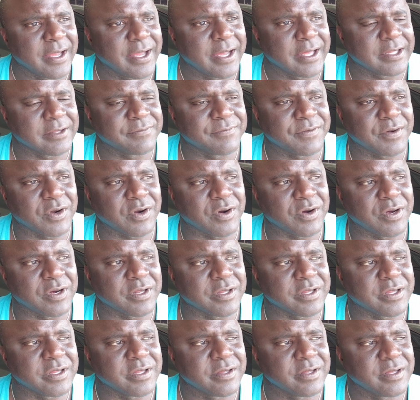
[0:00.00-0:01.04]
as far
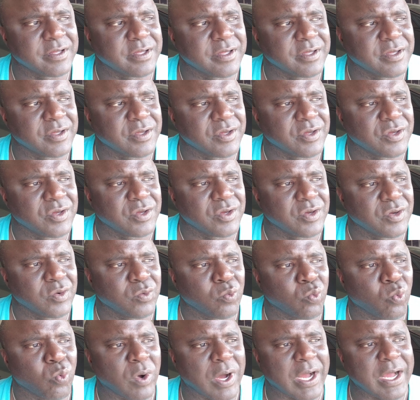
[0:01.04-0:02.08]
as
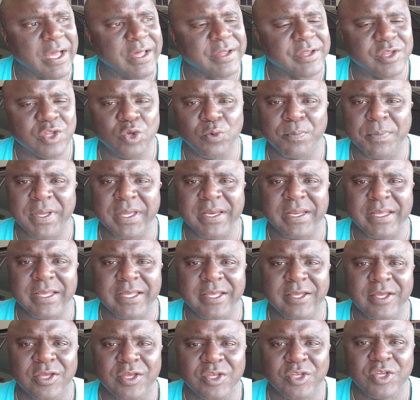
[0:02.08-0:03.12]
why so
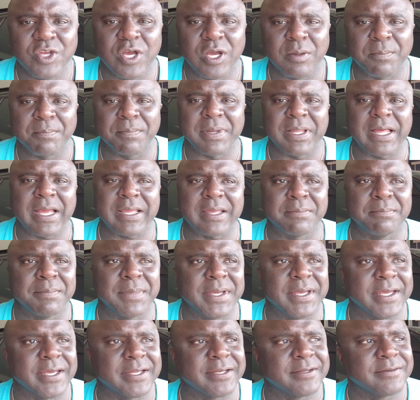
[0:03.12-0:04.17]
many young black
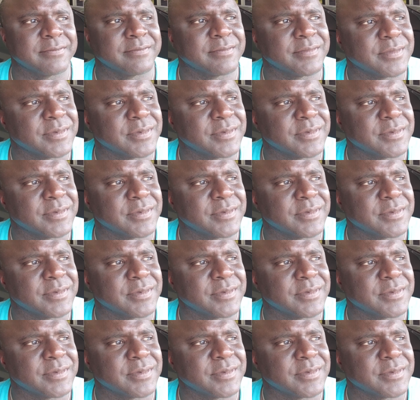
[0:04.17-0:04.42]
men